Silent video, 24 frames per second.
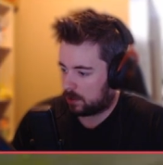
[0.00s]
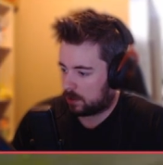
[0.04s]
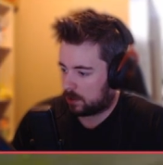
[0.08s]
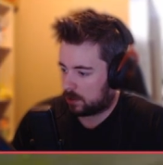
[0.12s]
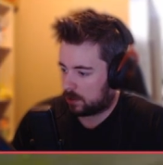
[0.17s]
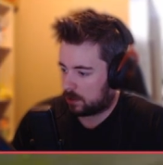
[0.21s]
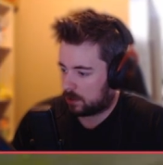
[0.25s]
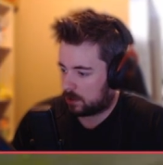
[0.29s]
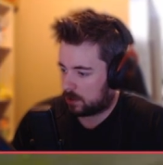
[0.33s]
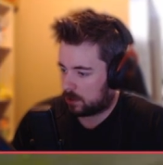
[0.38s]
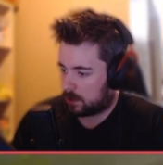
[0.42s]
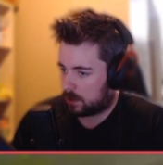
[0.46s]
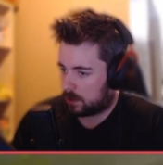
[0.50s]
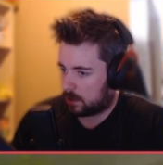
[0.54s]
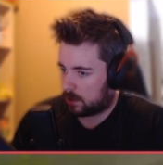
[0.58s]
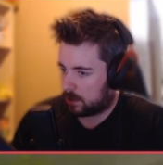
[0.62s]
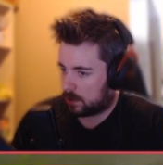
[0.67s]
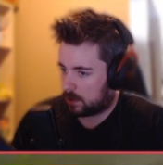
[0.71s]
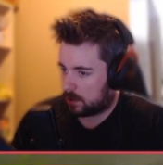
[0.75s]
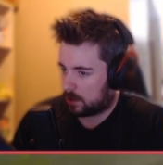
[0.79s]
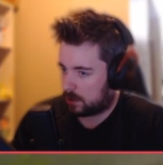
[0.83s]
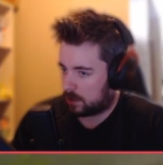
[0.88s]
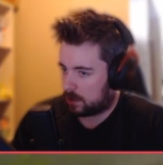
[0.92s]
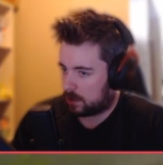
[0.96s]

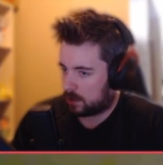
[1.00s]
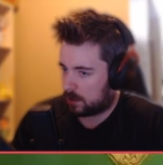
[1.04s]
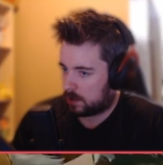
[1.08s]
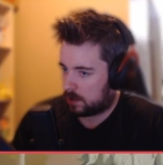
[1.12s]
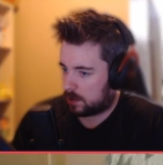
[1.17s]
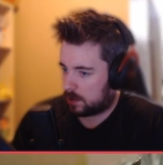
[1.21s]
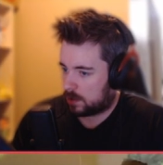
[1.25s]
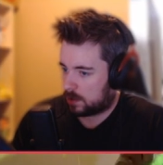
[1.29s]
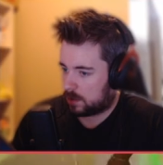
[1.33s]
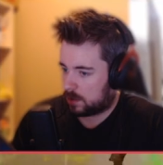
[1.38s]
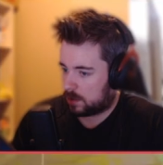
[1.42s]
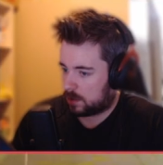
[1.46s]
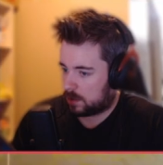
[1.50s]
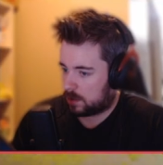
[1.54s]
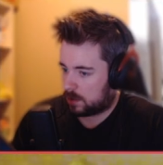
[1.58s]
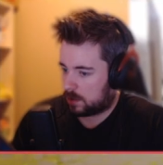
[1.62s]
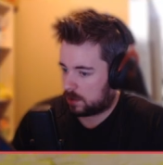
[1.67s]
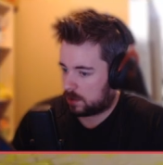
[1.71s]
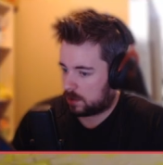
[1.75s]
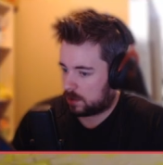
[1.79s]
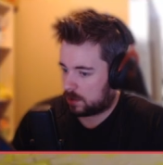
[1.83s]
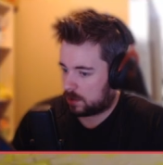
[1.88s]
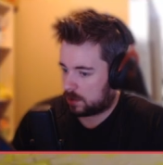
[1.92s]
(silence)